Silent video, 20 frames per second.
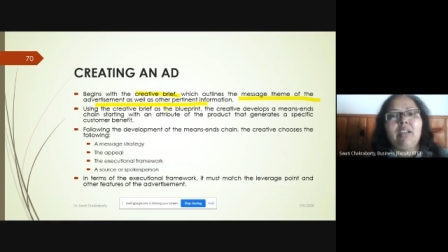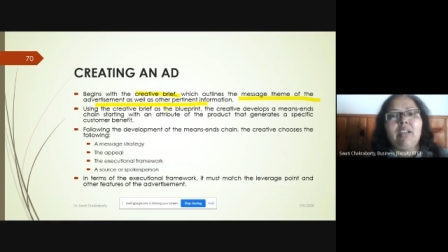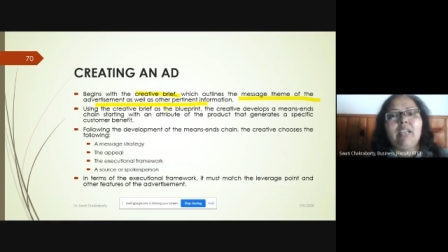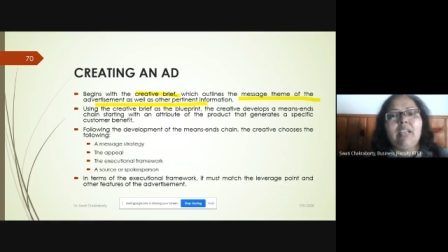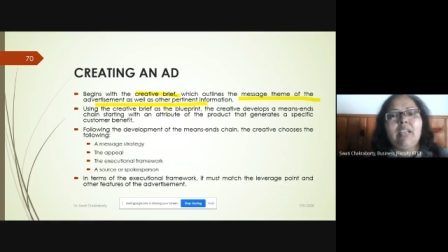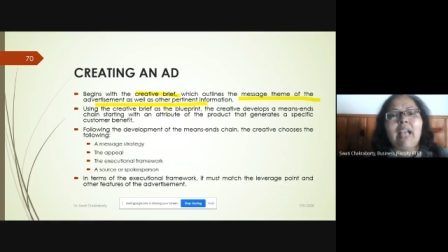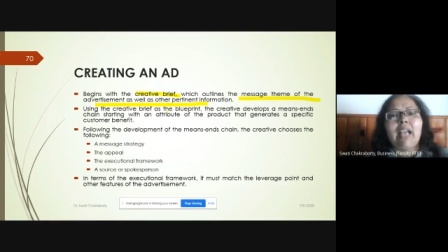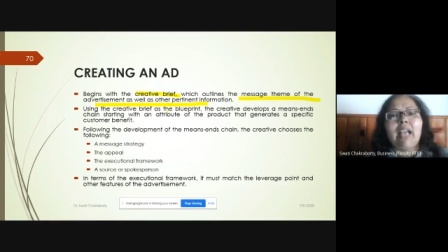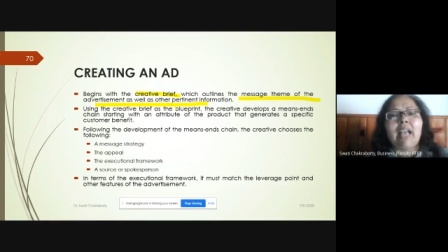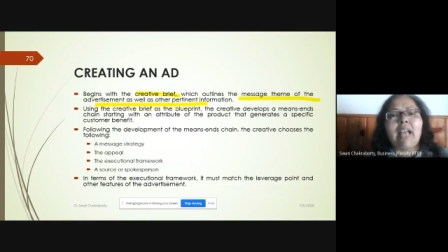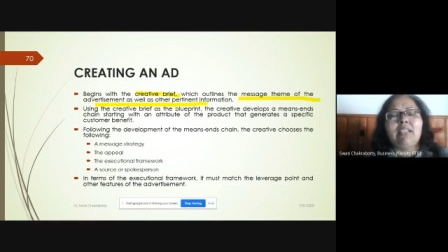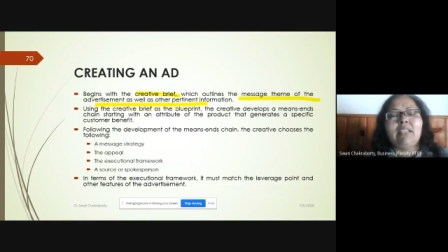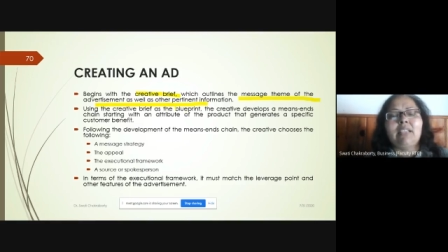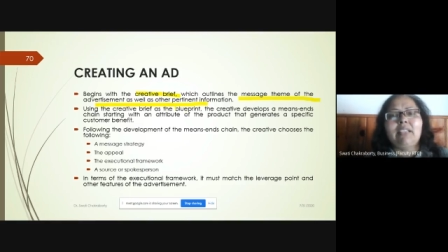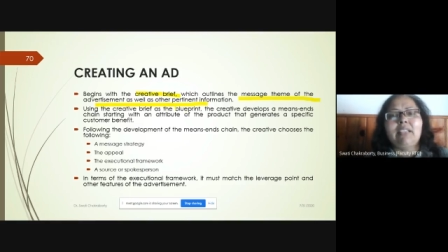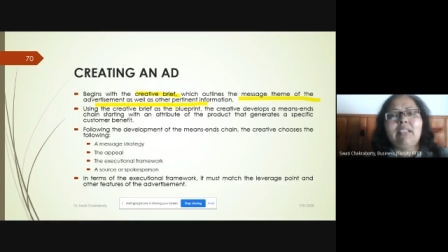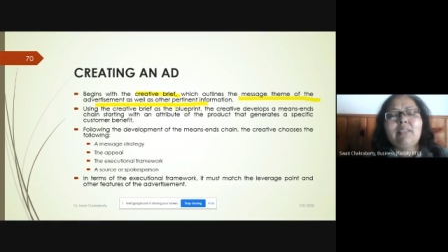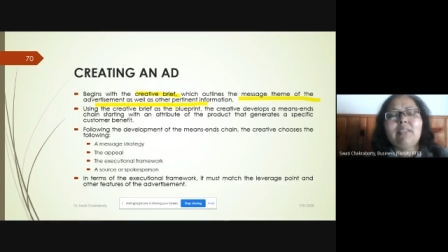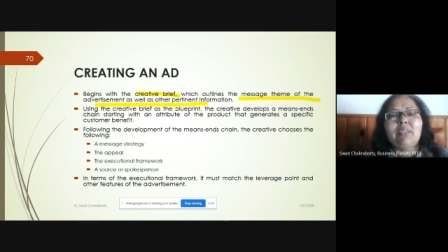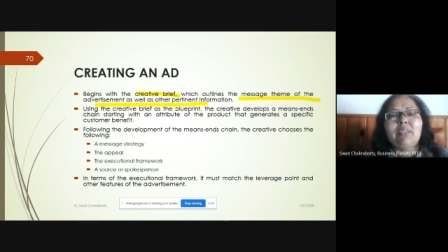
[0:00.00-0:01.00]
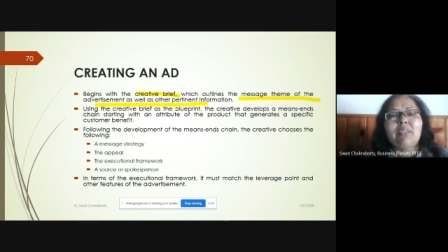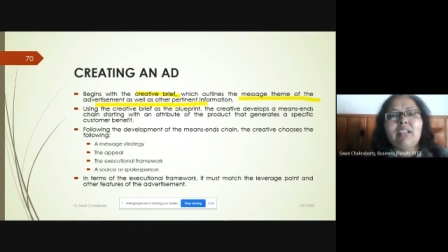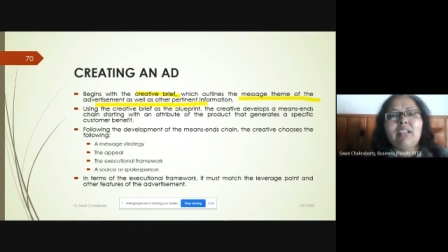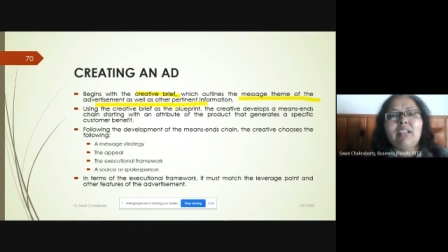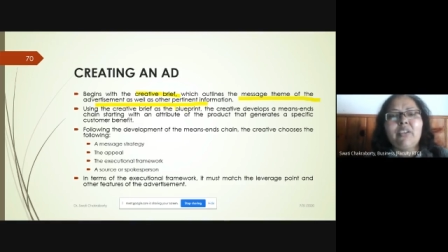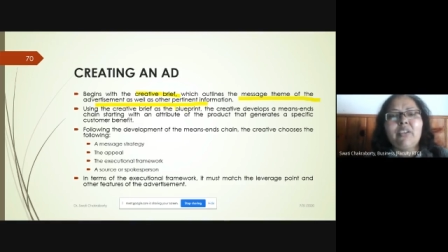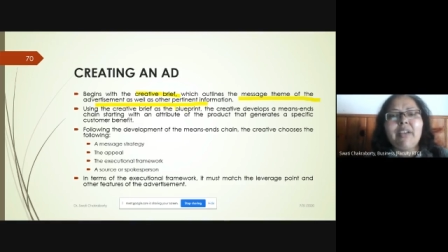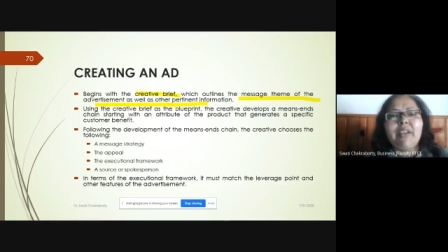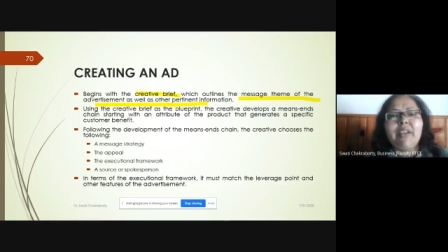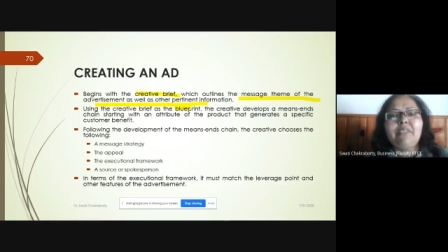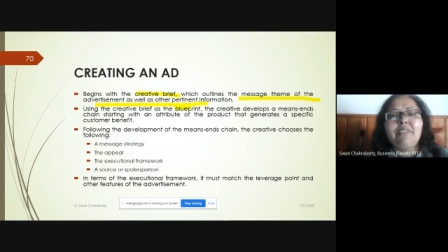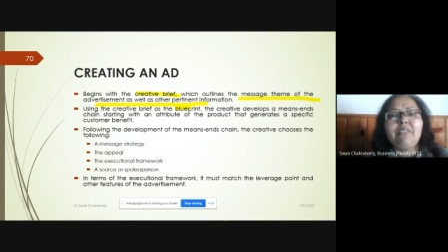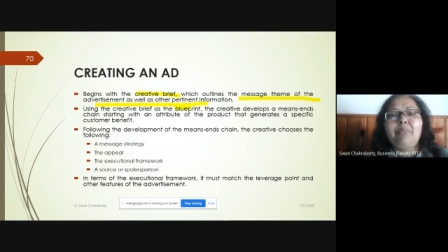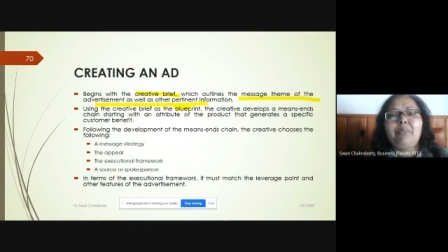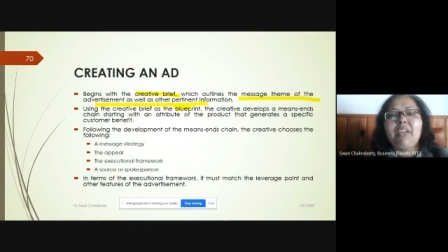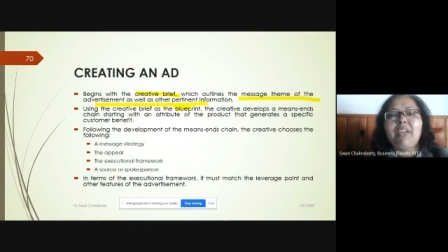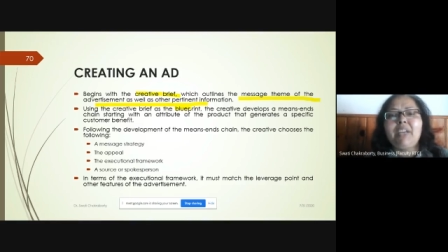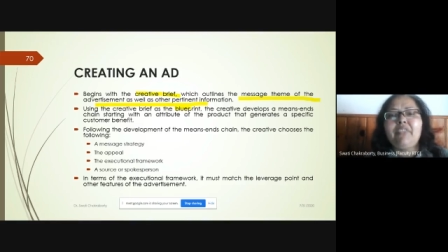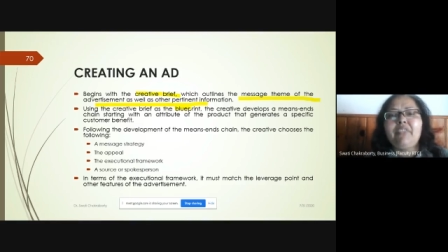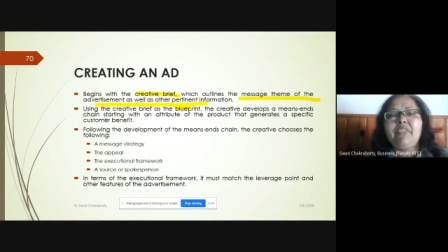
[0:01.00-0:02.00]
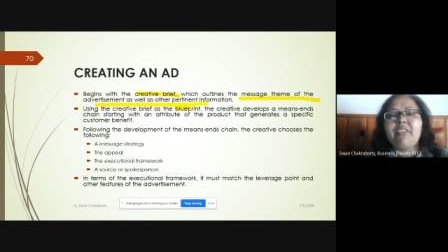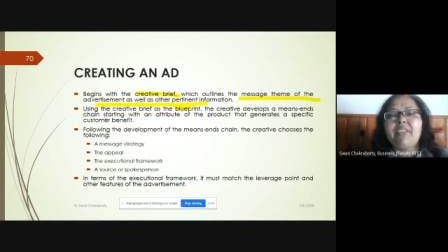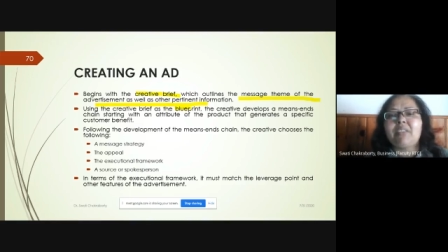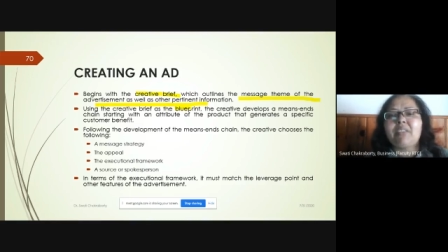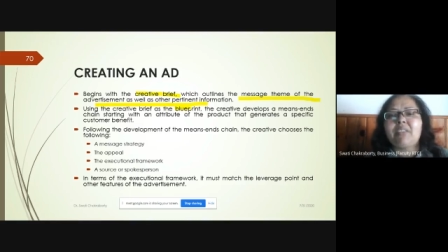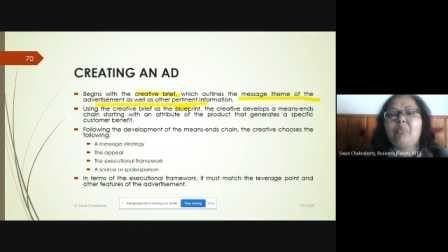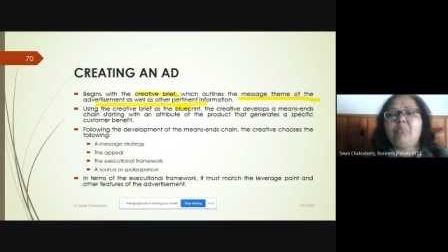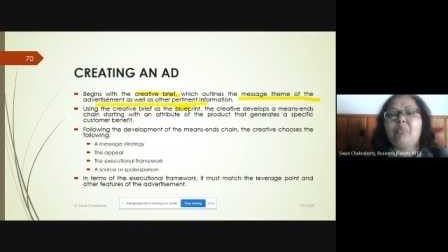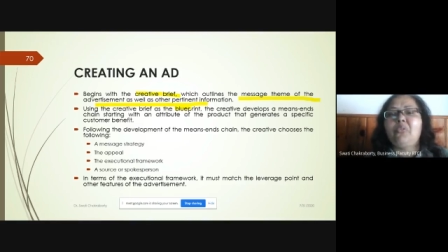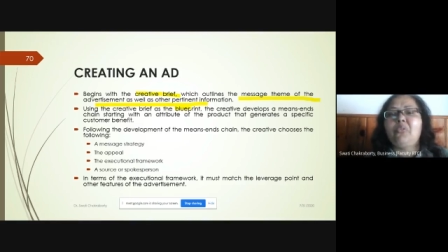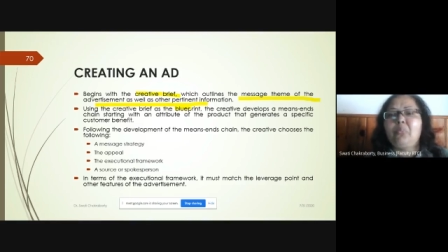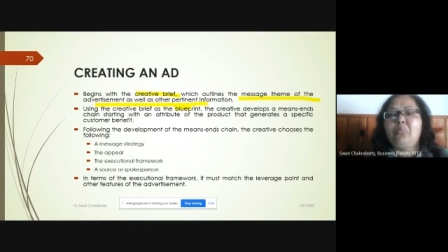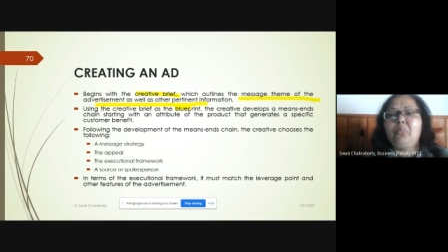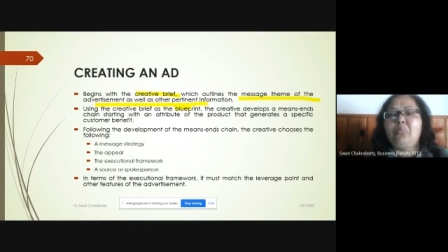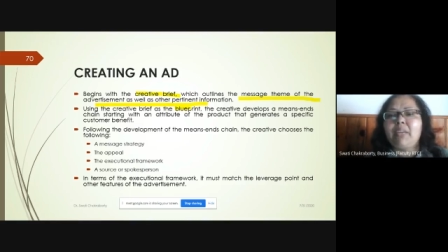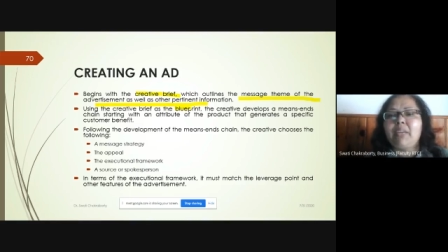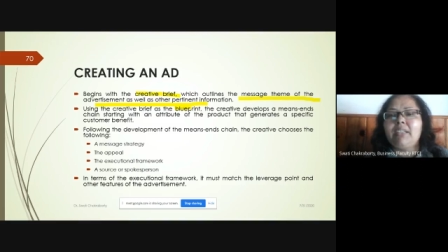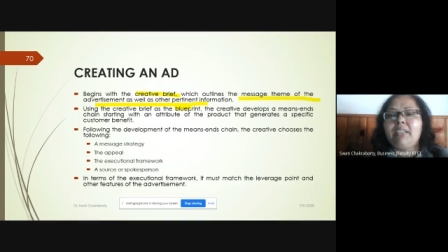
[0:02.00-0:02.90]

And this creative brief is the blueprint.